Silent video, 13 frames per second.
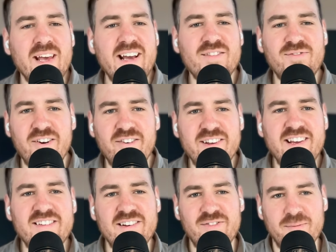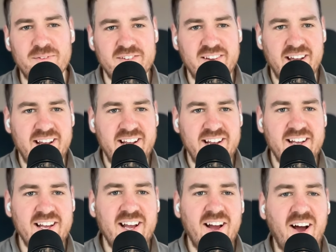it's very easy for them to say,
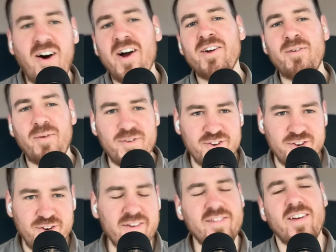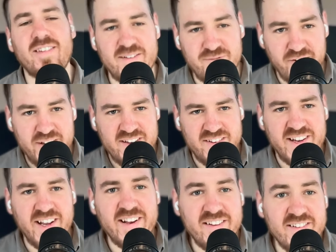I know what we'll do. I say very
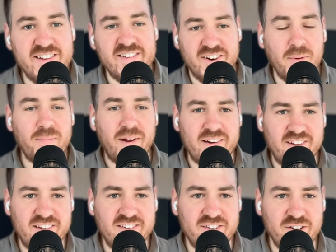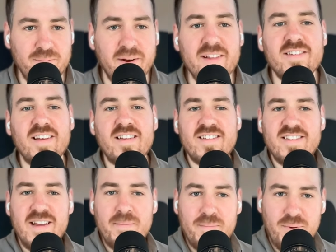easy. These are complex things to do, but it's
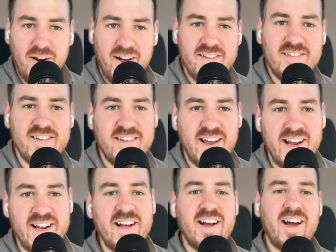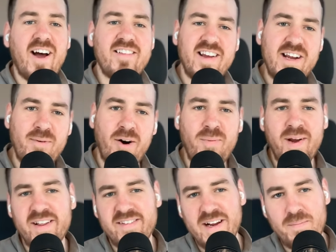simpler to say, I tell you what, we're
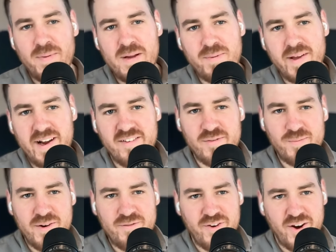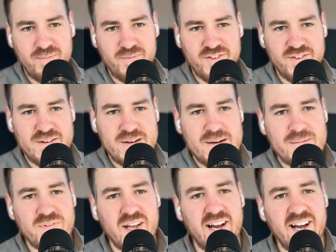going to take PPAs from wind farms.
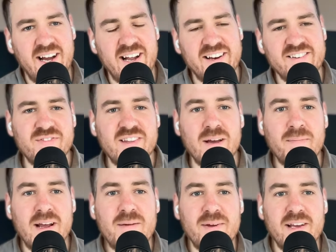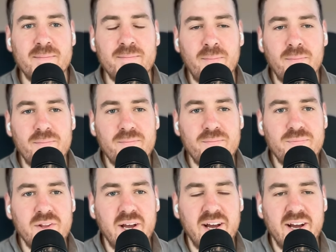And there may be
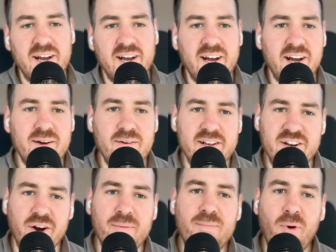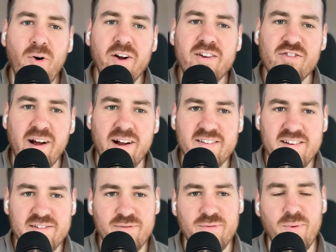a more
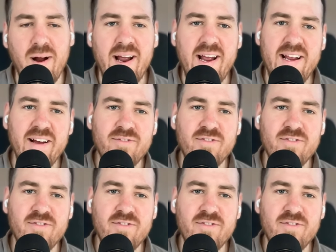attractive way